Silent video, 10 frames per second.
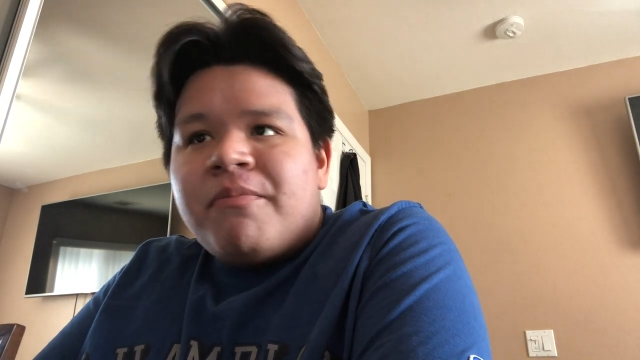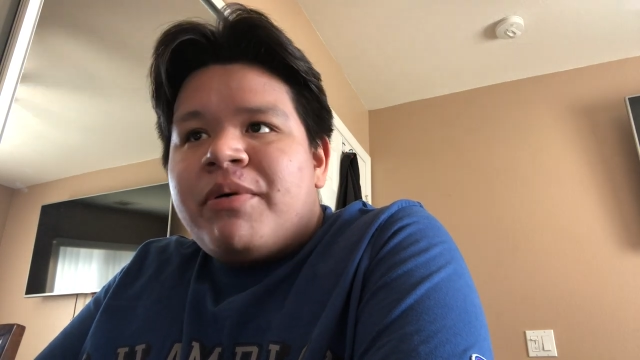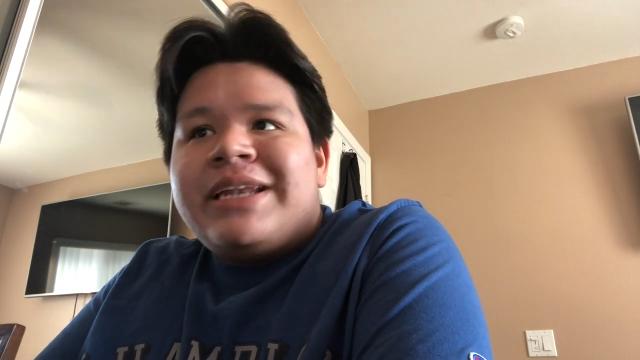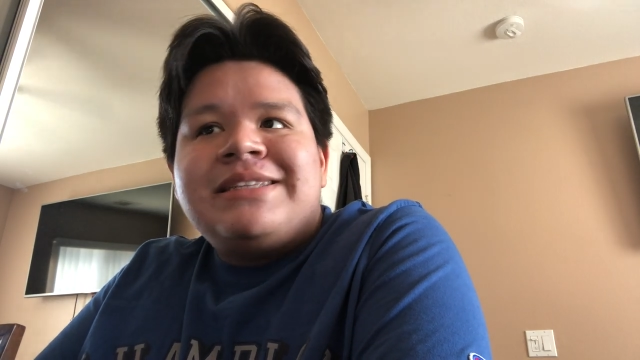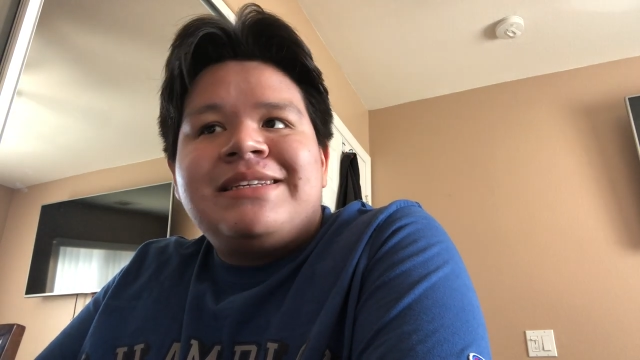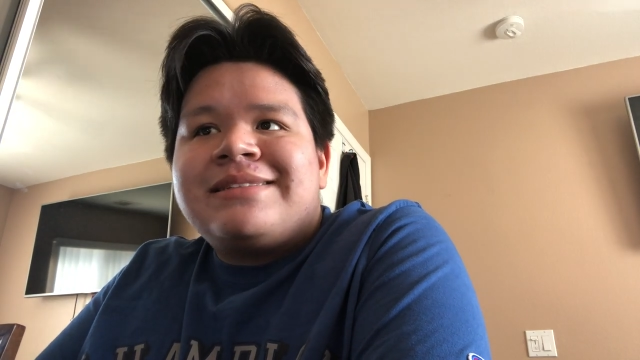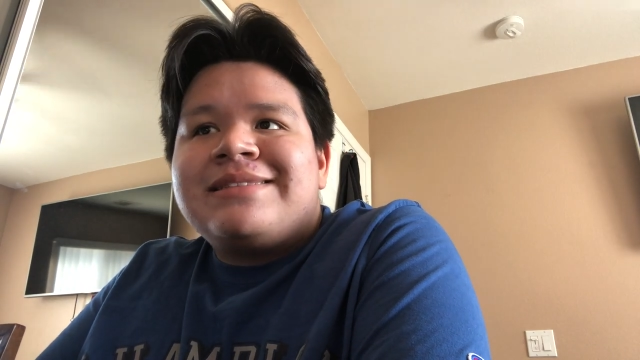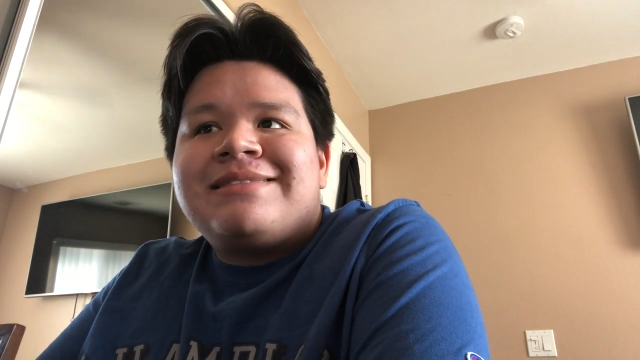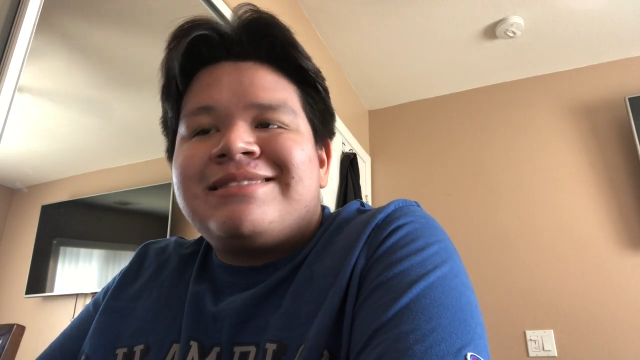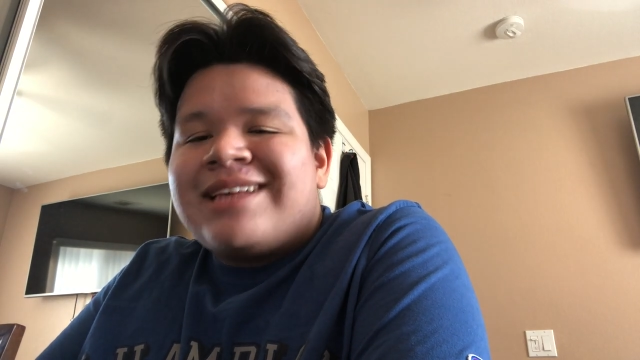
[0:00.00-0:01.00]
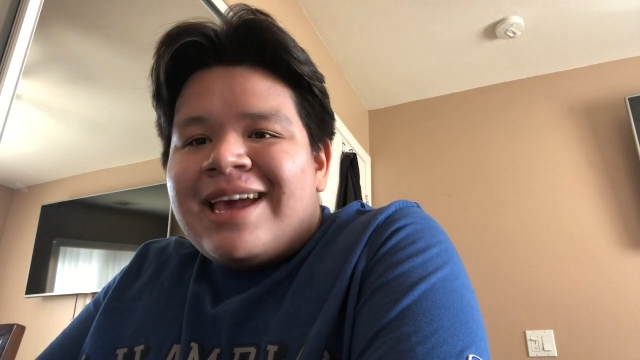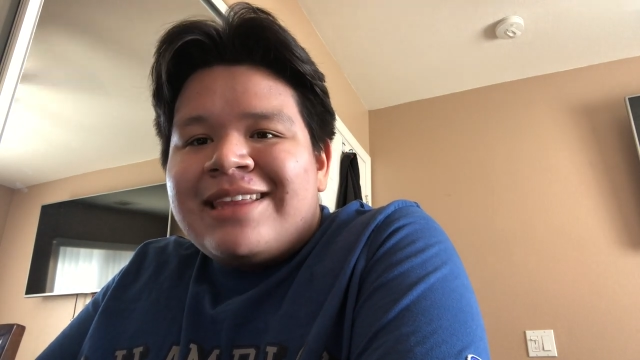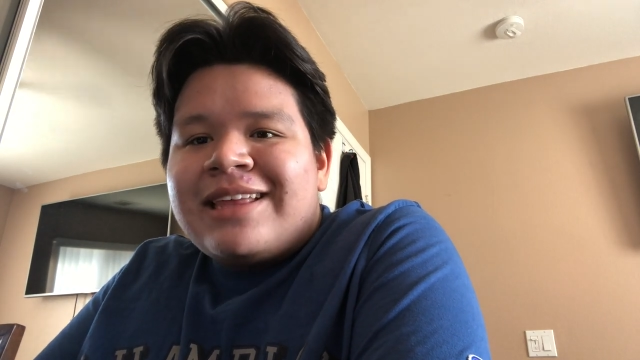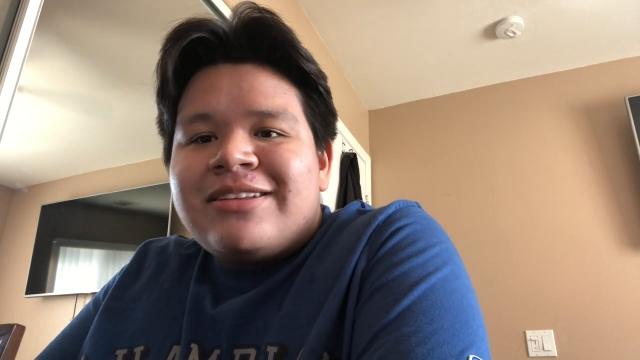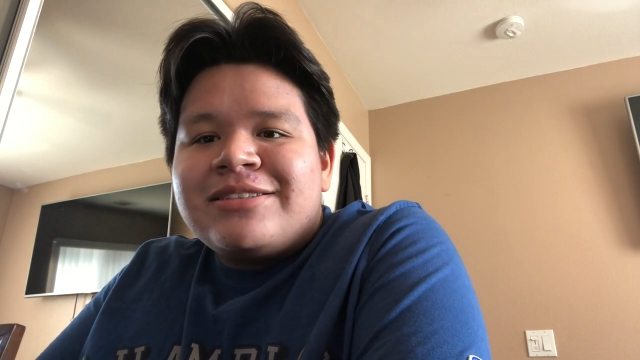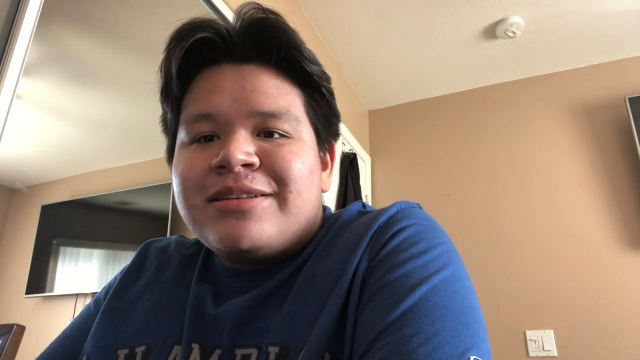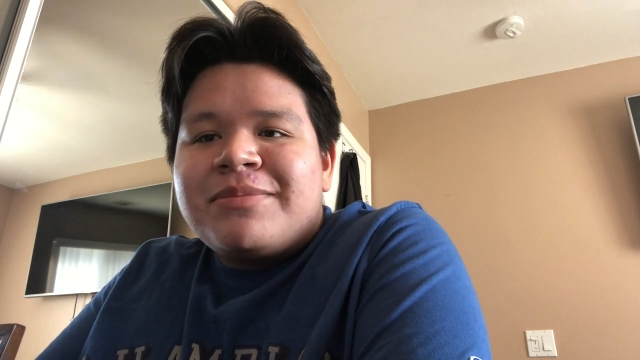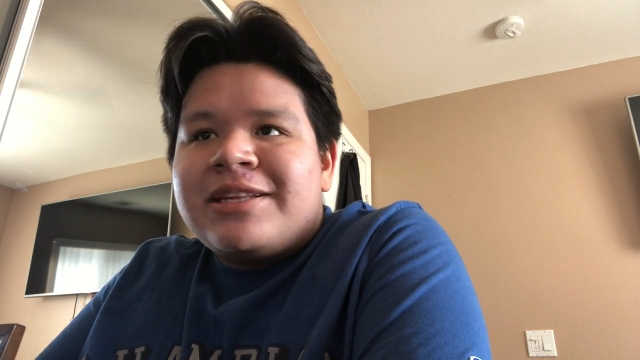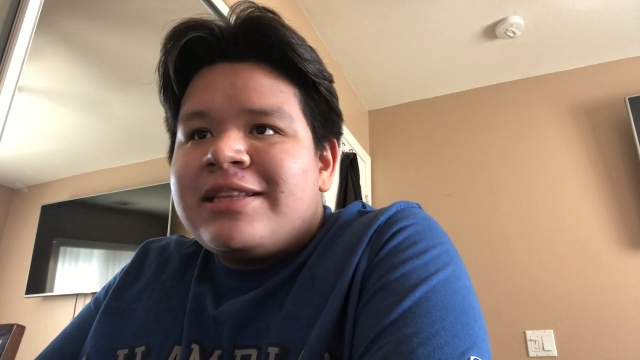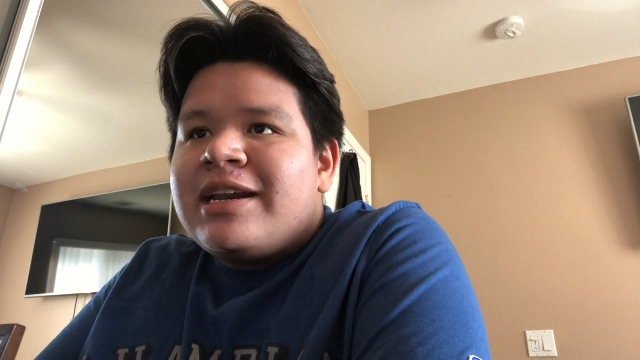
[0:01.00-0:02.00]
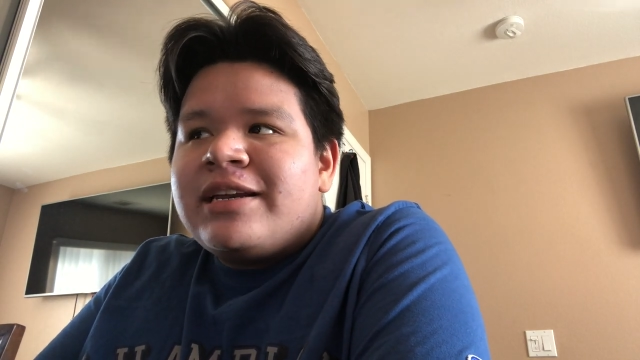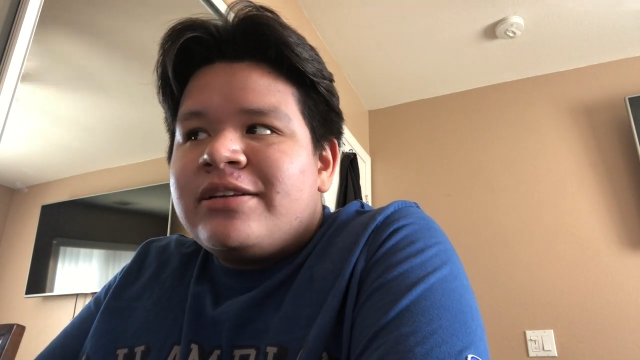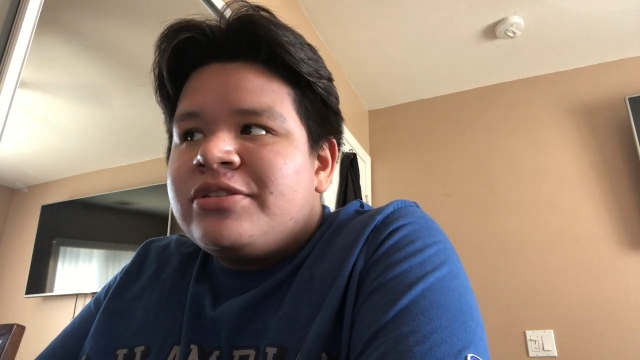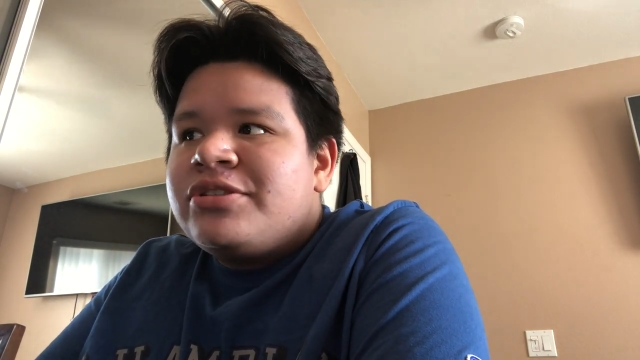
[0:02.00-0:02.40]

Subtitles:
but it doesn't say that there's something that I need to